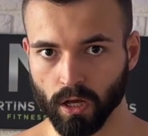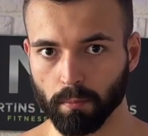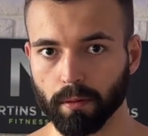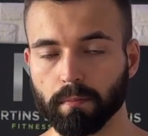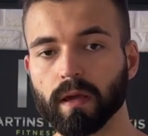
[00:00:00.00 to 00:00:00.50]

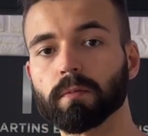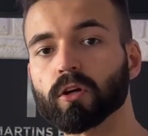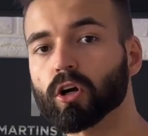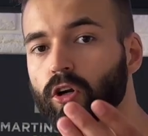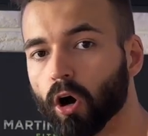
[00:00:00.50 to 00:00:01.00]
but maybe
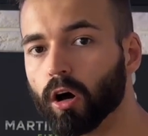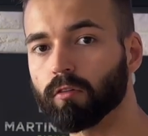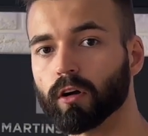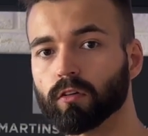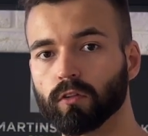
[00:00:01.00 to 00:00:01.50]
you are not
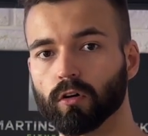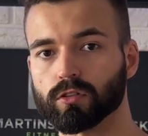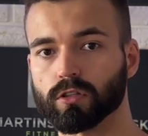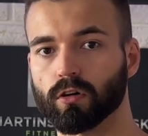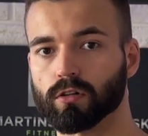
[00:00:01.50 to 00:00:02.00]
aware of those
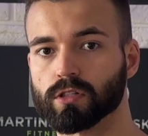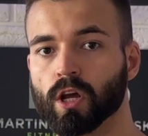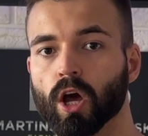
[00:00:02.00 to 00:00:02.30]
thoughts.